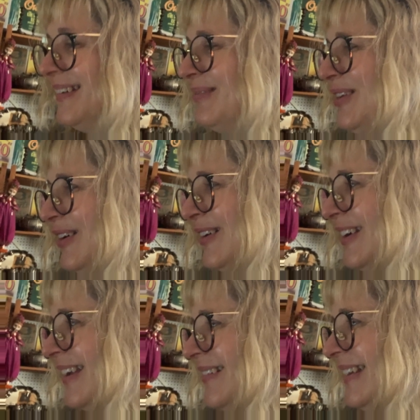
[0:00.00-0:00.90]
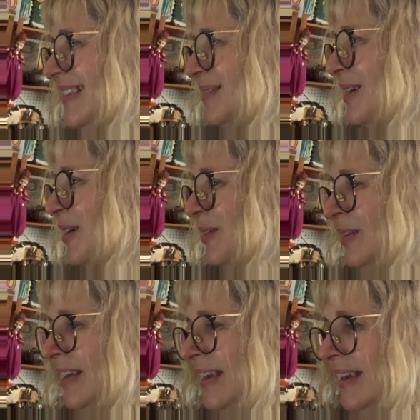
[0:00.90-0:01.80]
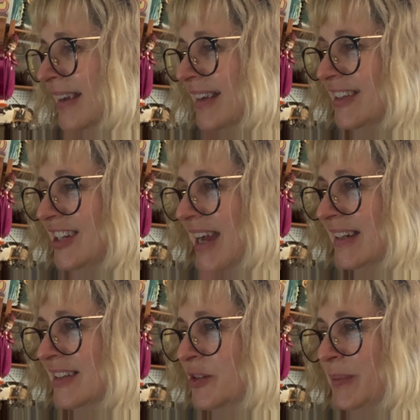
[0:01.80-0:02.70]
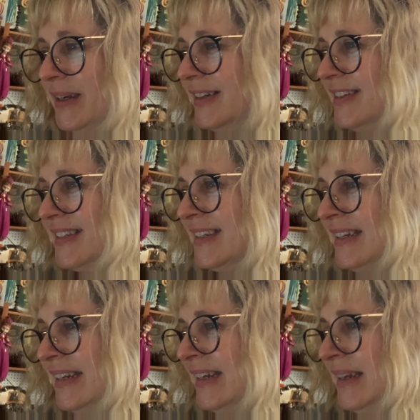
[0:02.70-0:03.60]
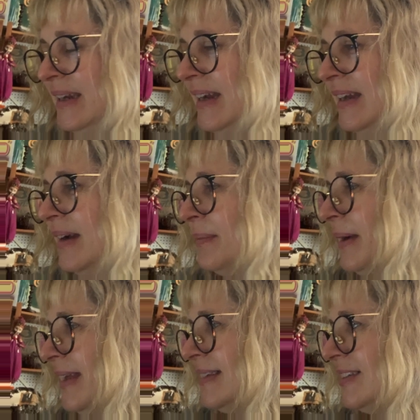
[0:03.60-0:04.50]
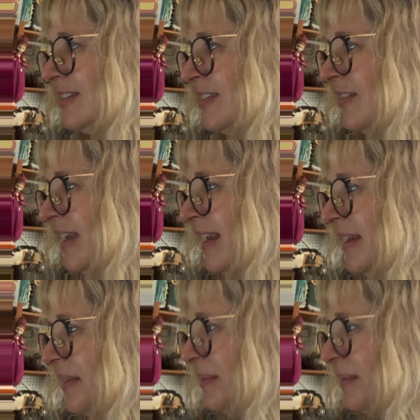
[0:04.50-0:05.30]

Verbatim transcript: I'm not going into a whole challenge because my head's just not in it at the